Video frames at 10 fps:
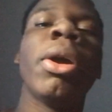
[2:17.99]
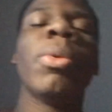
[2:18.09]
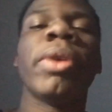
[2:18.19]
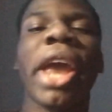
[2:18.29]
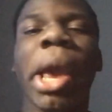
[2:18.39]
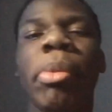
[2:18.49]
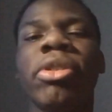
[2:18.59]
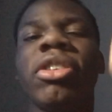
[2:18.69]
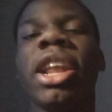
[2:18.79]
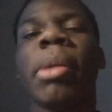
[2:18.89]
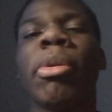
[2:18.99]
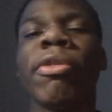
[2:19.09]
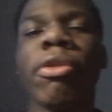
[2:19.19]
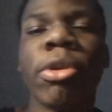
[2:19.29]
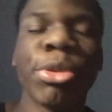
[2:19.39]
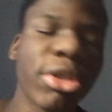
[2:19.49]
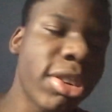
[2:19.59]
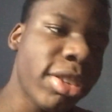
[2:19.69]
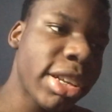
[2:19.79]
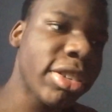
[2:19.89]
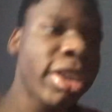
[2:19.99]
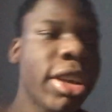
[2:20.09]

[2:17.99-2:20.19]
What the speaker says: where you're able to, like, perform certain things.